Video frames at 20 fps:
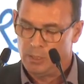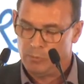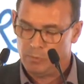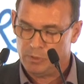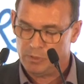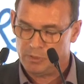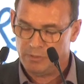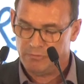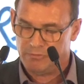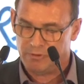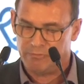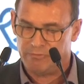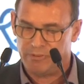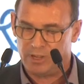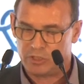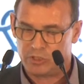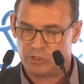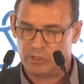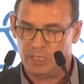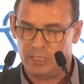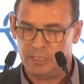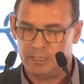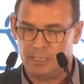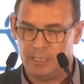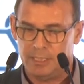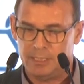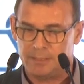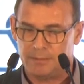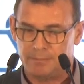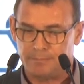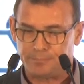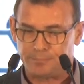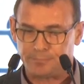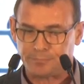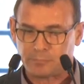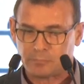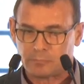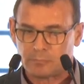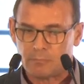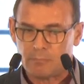with different functionalities.
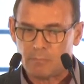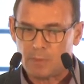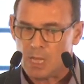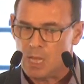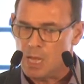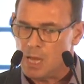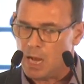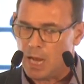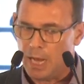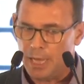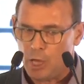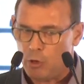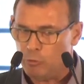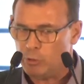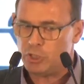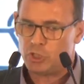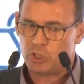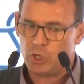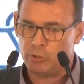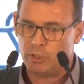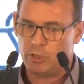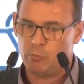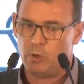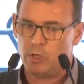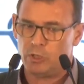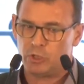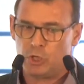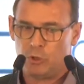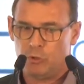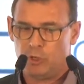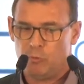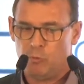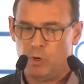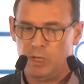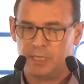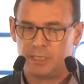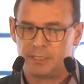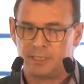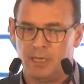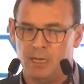I only show you, show you one
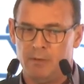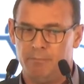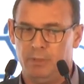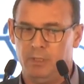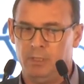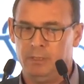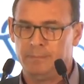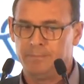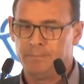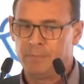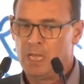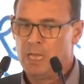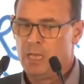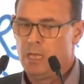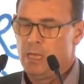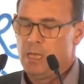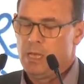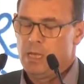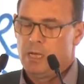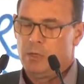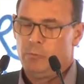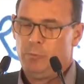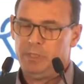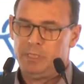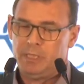example. We